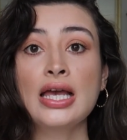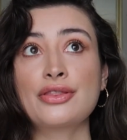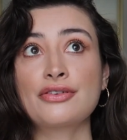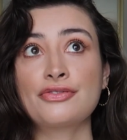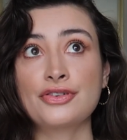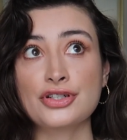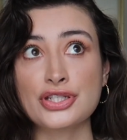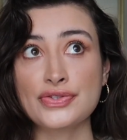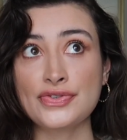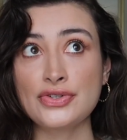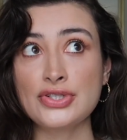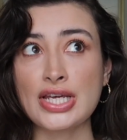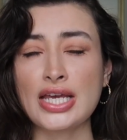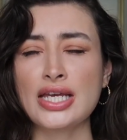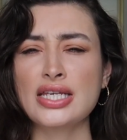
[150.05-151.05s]
The first
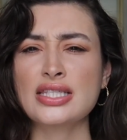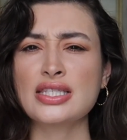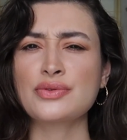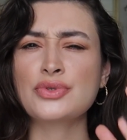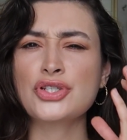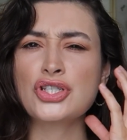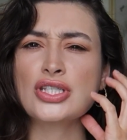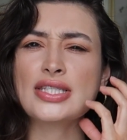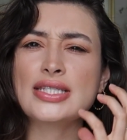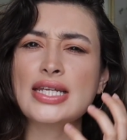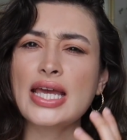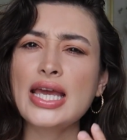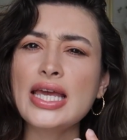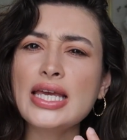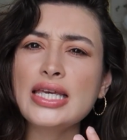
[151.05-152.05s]
few days it was
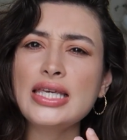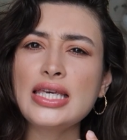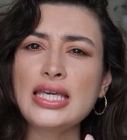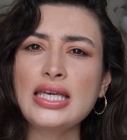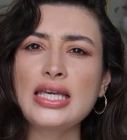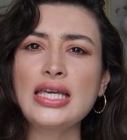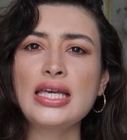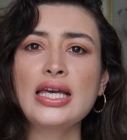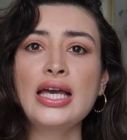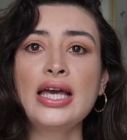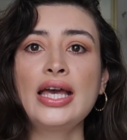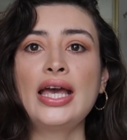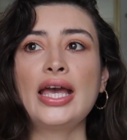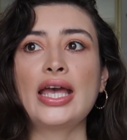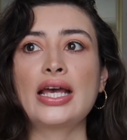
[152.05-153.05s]
just achy
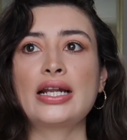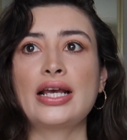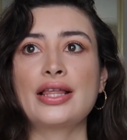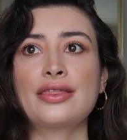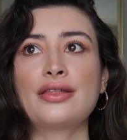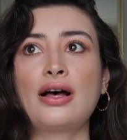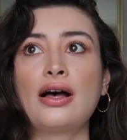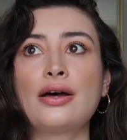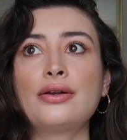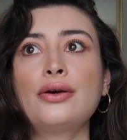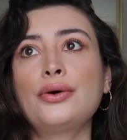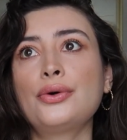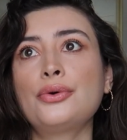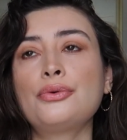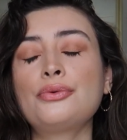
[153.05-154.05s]
and I thought,
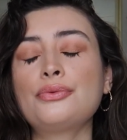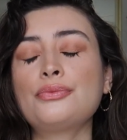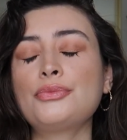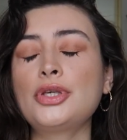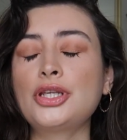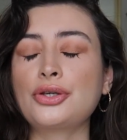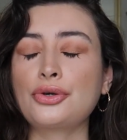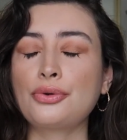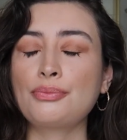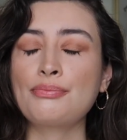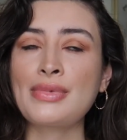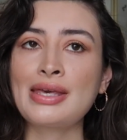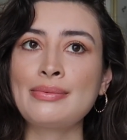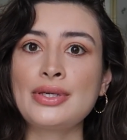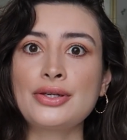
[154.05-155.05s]
oh, you know,
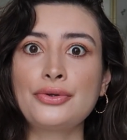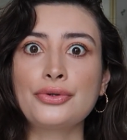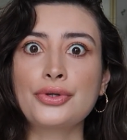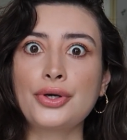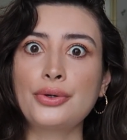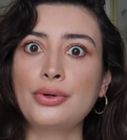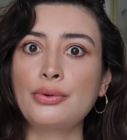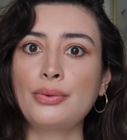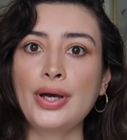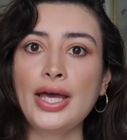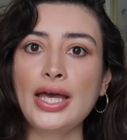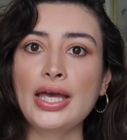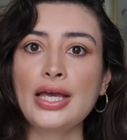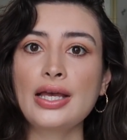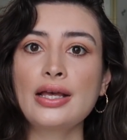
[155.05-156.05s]
maybe it'll go
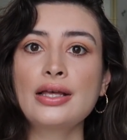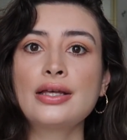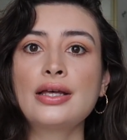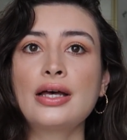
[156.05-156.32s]
away.